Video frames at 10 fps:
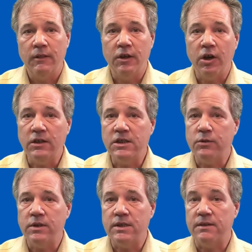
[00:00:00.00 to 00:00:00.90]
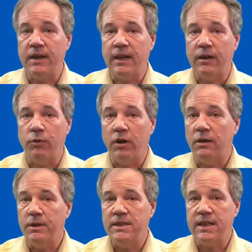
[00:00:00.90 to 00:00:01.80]
The consequences of getting it wrong
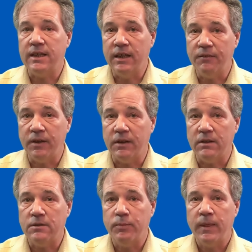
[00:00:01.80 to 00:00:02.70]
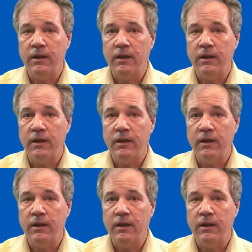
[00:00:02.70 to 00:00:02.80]
can be significant.